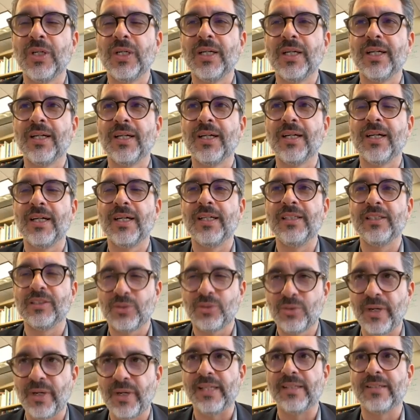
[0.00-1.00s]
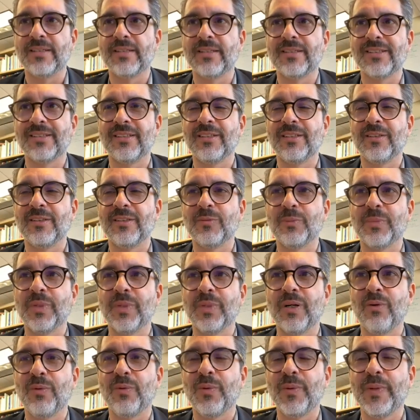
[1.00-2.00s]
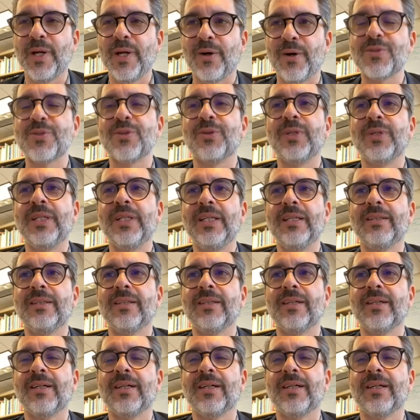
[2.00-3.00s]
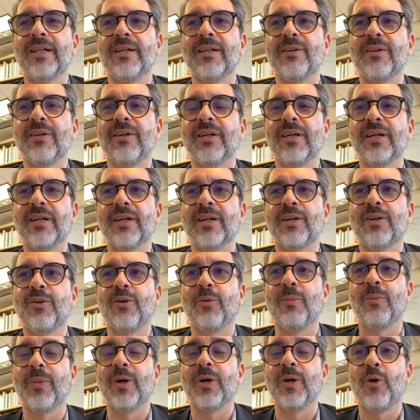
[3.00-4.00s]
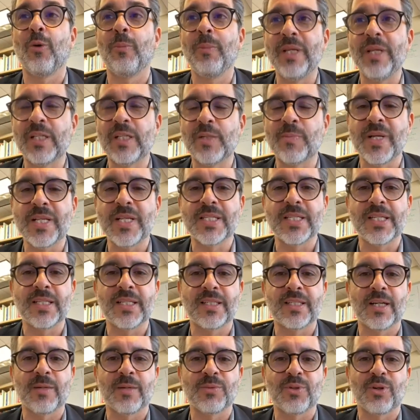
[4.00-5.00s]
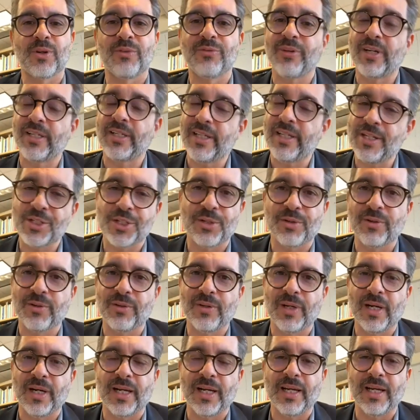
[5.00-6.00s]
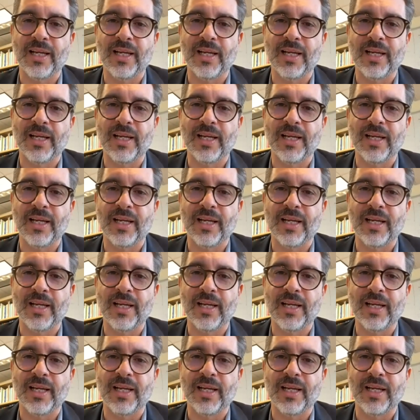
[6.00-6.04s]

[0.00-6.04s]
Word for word: uh, is great. But we also need the uh, uh, co commitments in terms of financial uh,